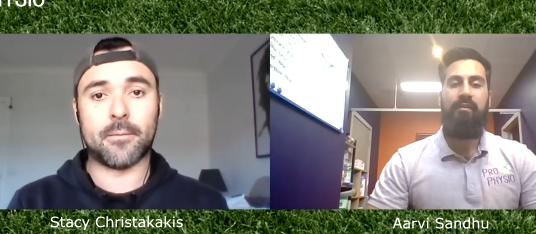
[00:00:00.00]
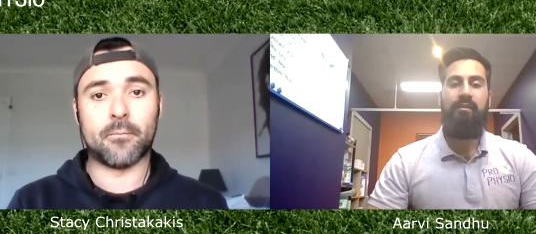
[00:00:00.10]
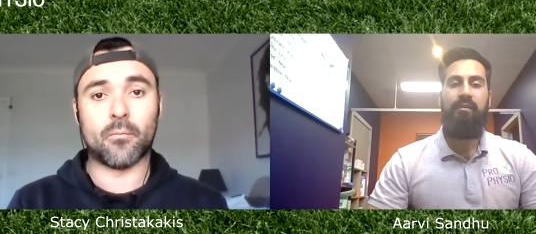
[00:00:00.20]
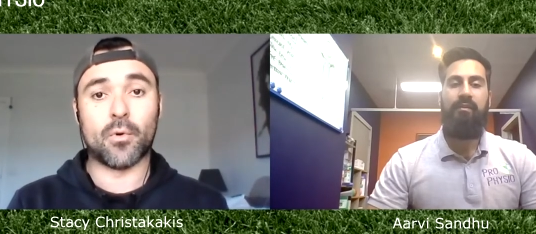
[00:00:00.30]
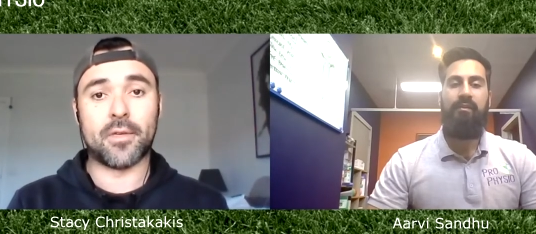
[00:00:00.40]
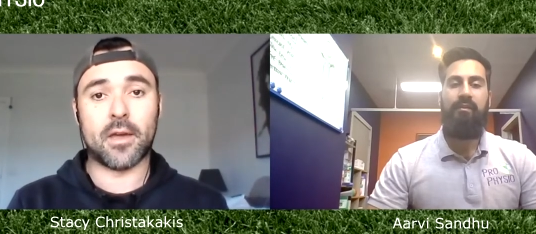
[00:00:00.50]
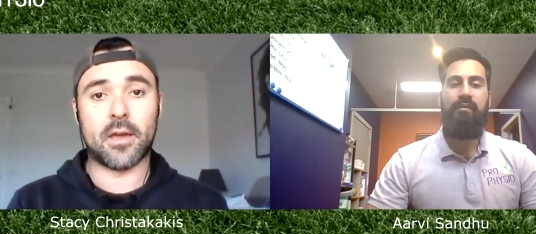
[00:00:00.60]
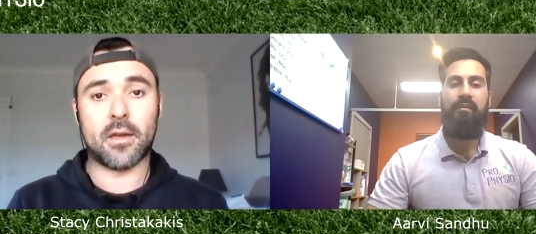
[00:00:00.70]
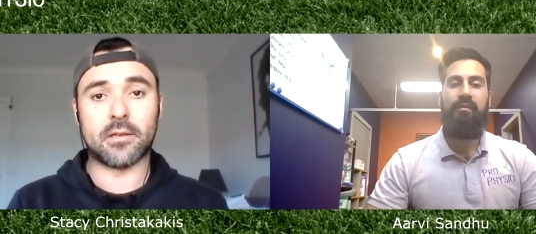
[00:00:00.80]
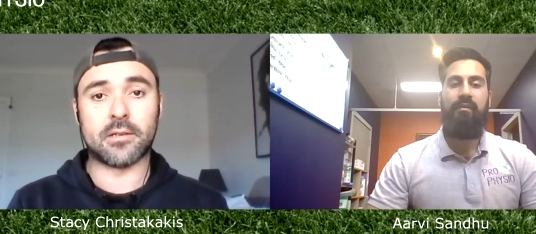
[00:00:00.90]
Speaker 1: were
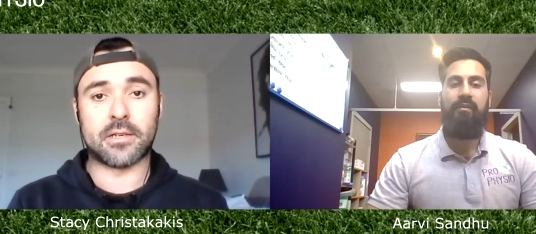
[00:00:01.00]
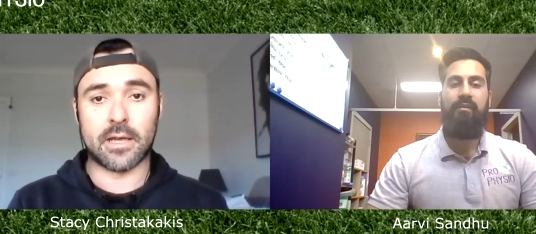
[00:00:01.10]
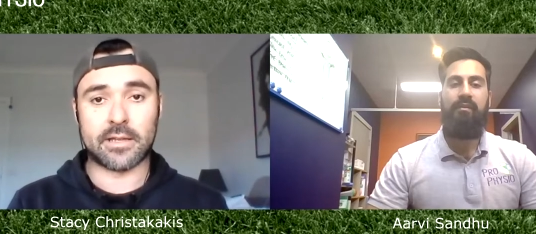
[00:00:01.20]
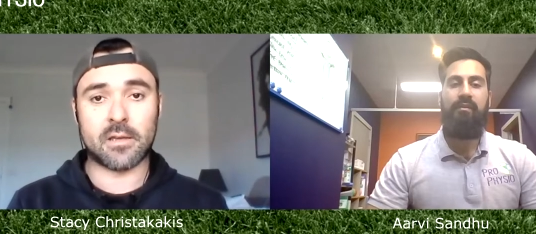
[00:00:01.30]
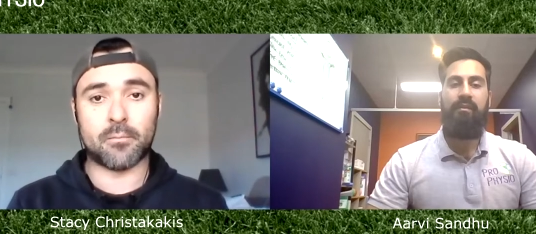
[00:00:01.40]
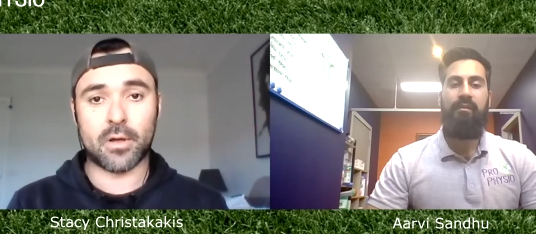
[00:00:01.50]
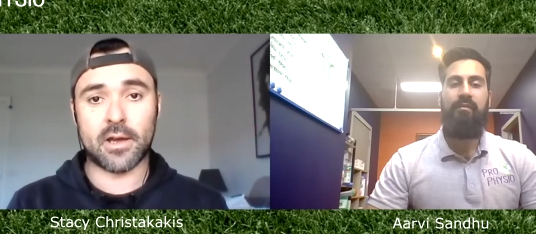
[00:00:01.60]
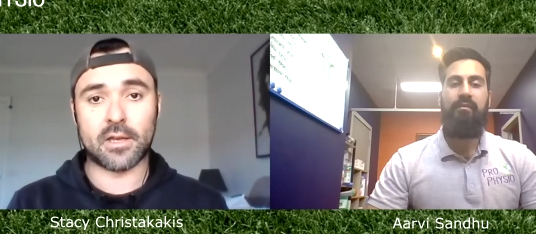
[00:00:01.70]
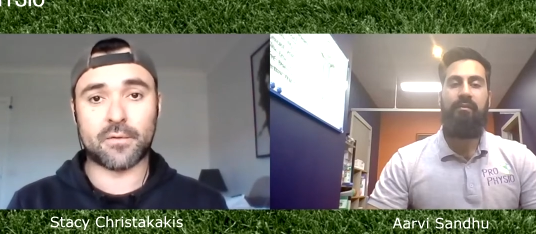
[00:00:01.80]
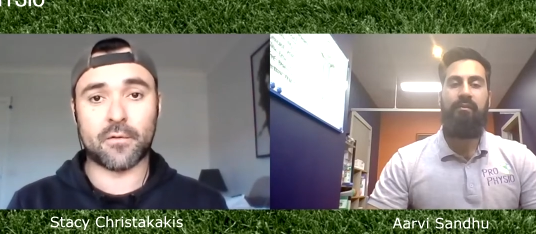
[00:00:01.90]
there selecting
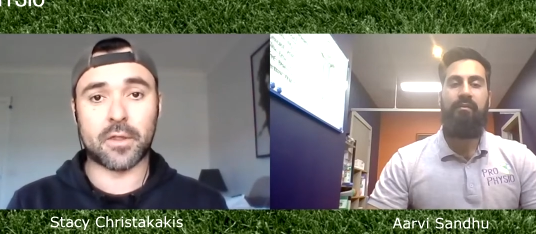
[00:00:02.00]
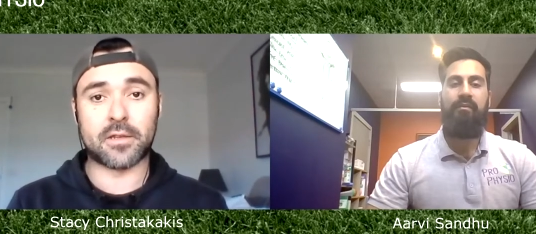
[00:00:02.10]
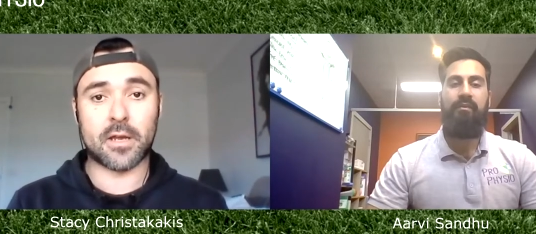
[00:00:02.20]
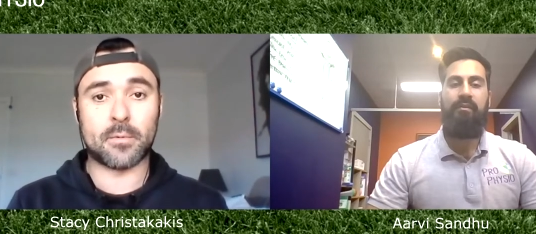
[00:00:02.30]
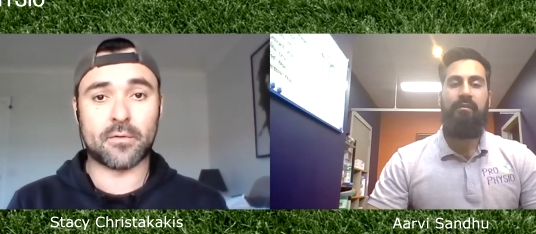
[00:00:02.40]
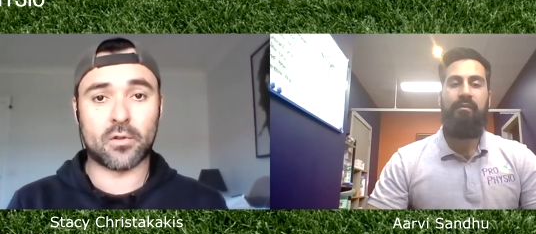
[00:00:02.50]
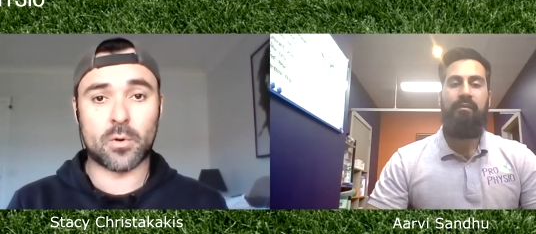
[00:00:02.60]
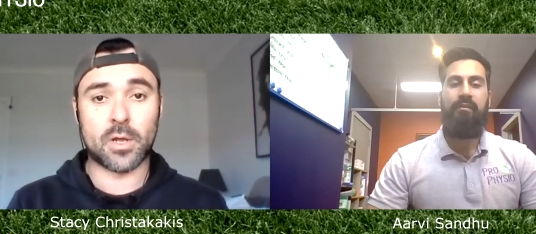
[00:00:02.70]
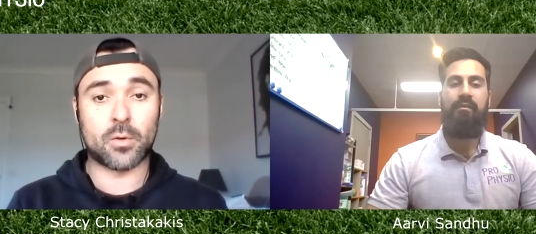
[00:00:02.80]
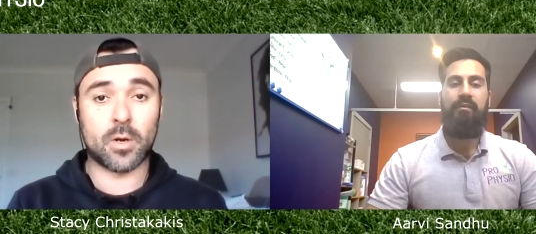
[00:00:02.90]
players for the teams for
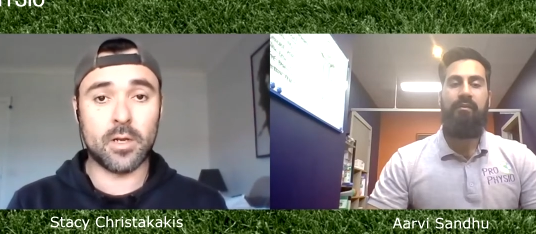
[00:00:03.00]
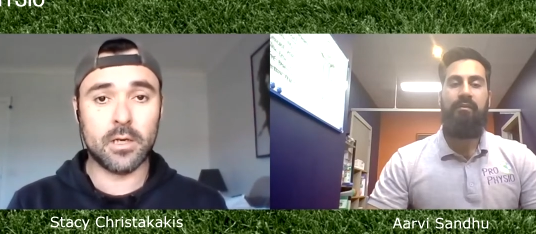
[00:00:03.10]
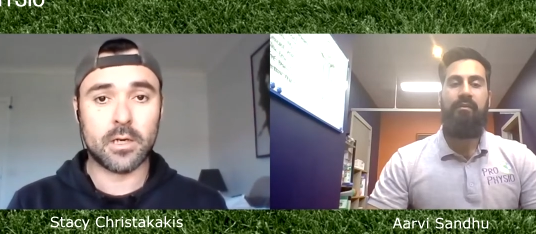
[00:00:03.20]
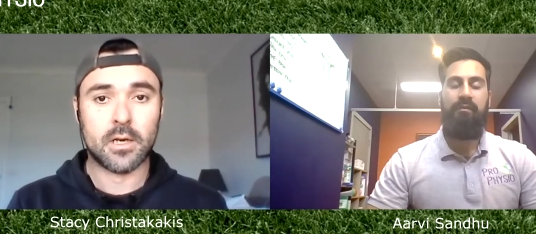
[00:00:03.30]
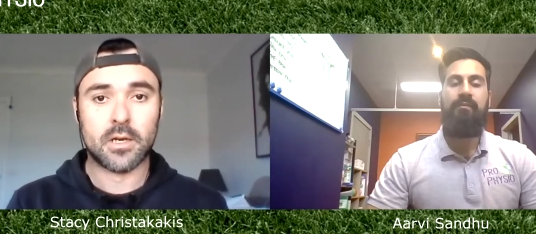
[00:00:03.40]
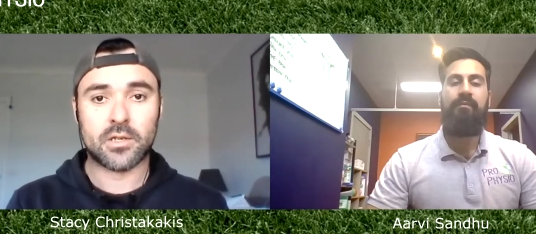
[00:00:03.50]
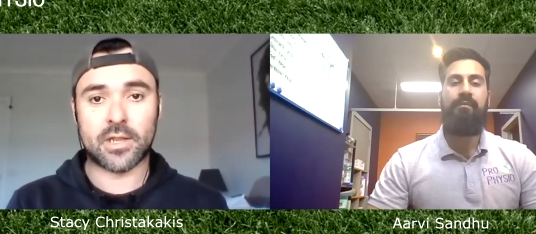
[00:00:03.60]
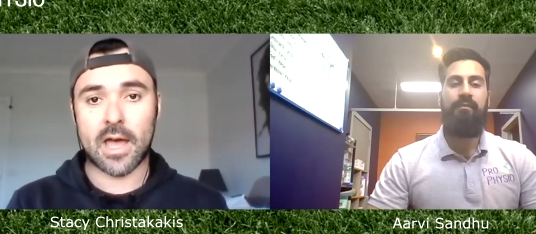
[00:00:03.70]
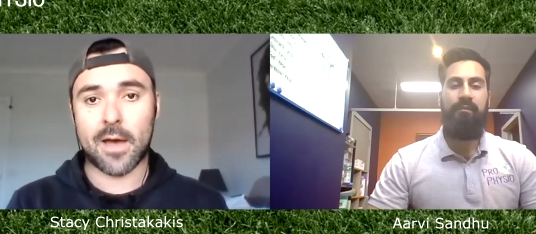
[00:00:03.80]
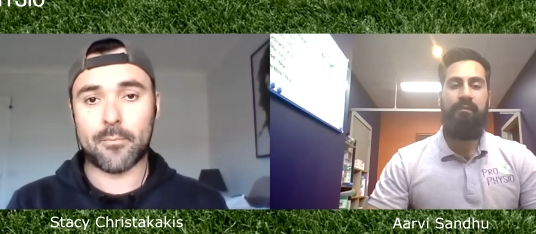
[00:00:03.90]
2020. So
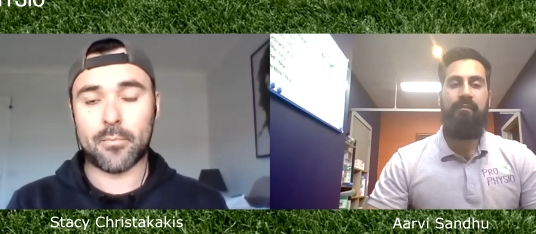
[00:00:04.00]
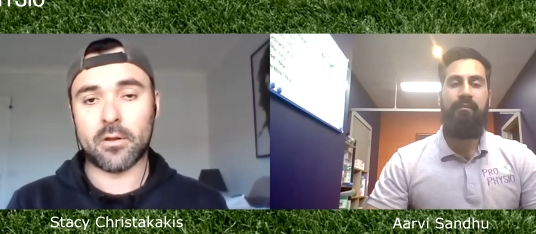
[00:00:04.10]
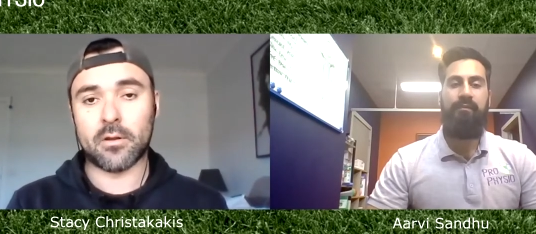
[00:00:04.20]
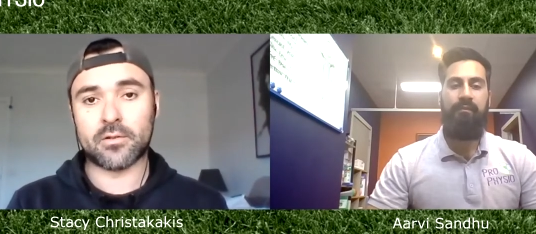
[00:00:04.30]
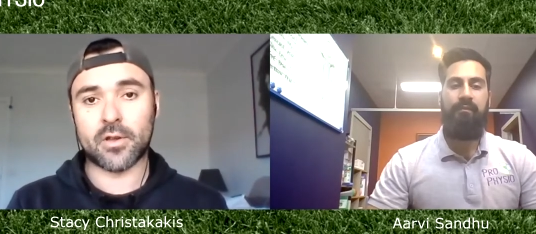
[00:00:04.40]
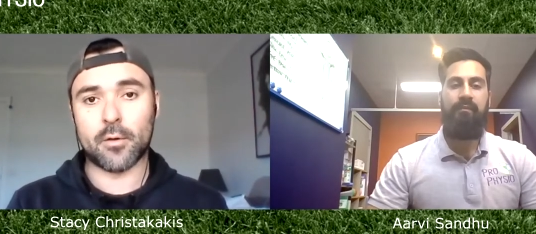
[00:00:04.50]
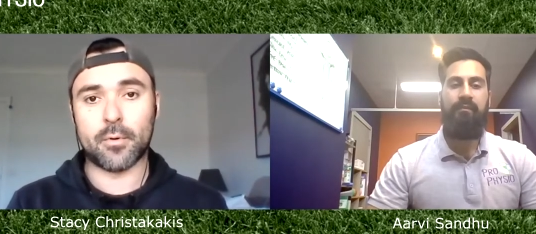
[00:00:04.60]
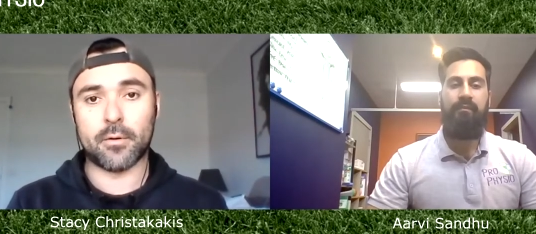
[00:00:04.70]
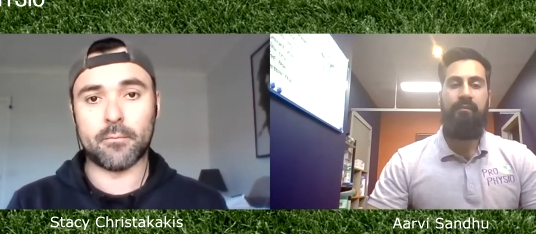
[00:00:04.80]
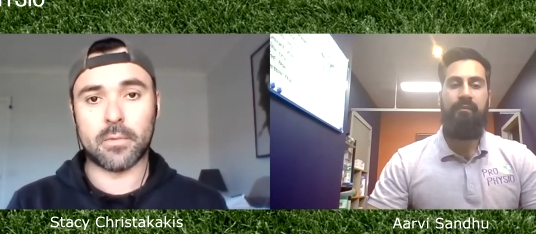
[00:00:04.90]
that happened in
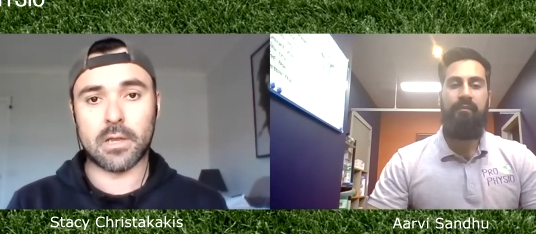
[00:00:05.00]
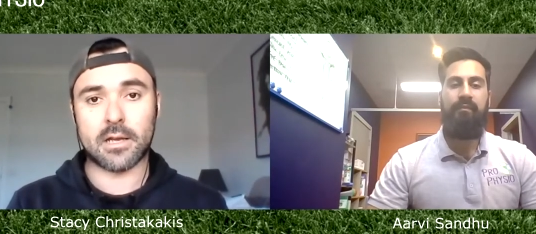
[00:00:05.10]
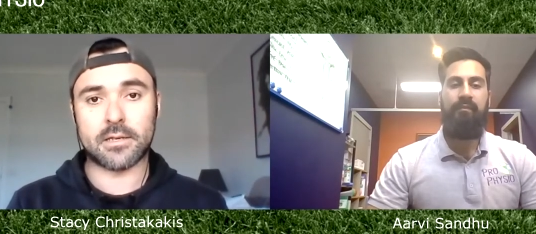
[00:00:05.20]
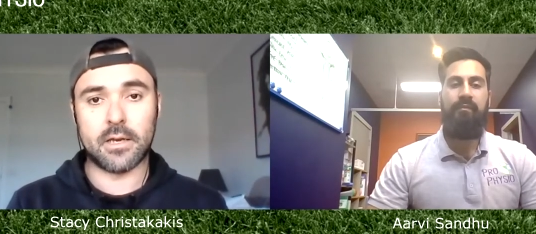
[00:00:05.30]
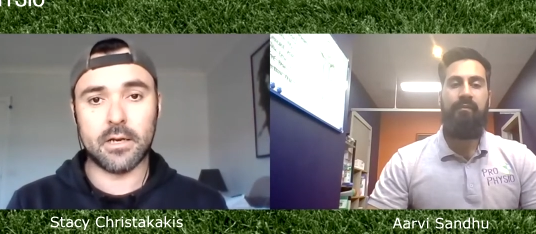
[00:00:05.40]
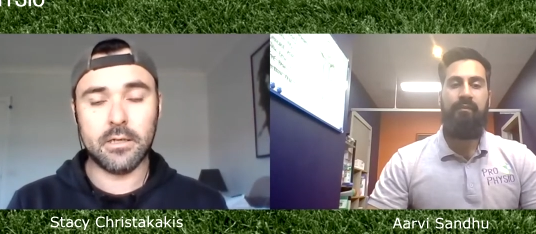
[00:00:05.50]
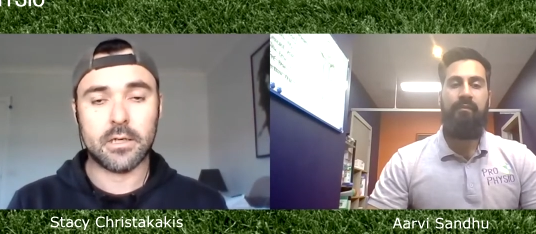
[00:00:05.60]
October last year.